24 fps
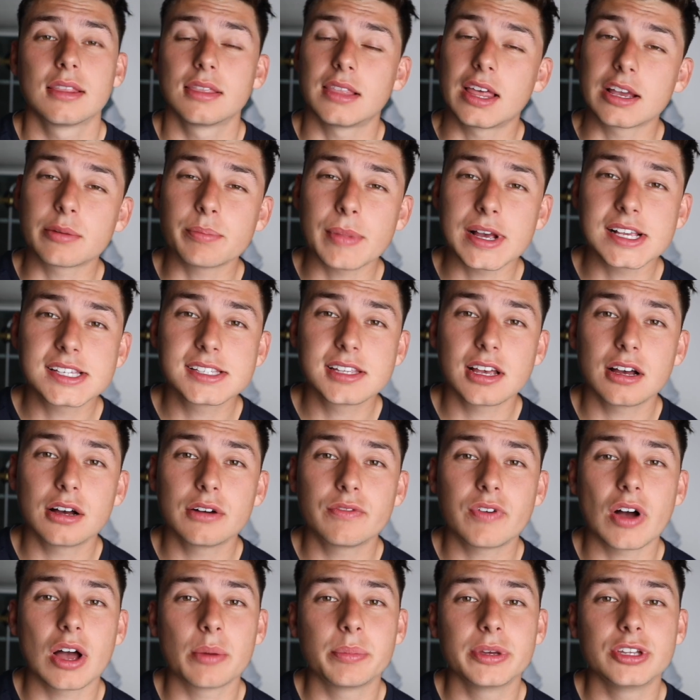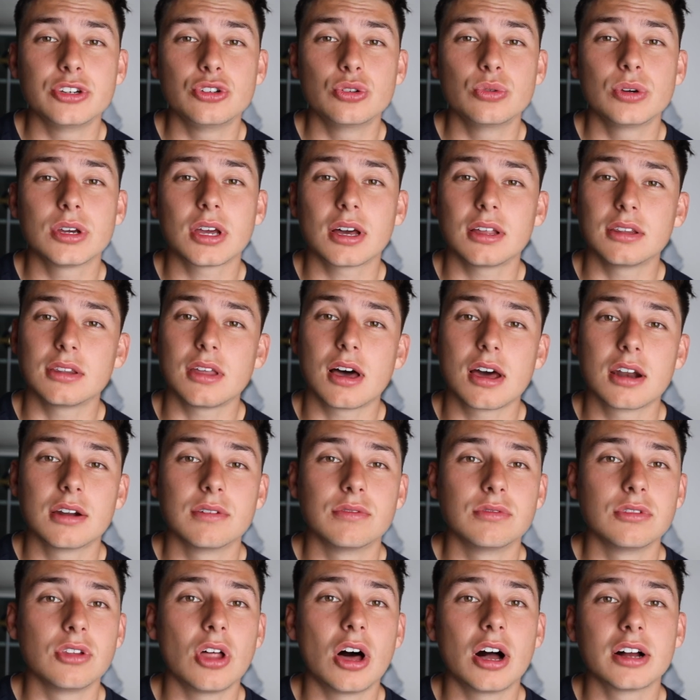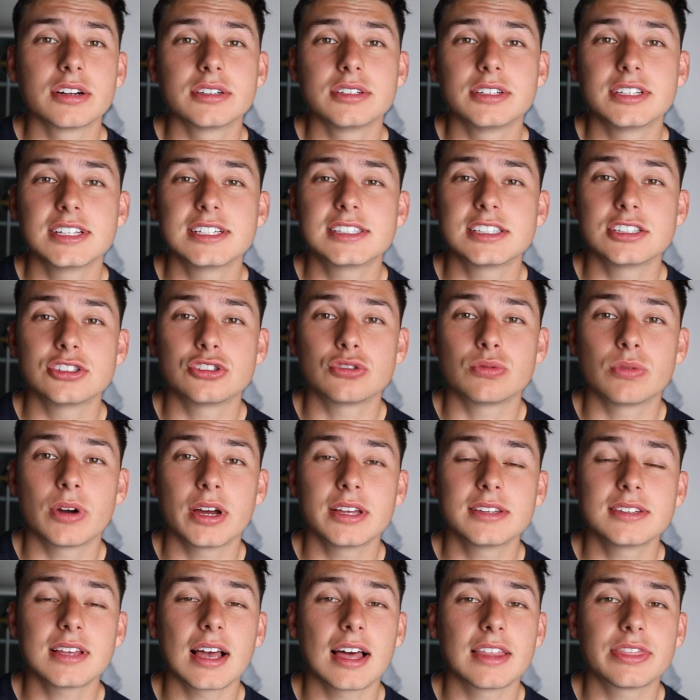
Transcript: Like myself, I've been doing a lot of long distance runs.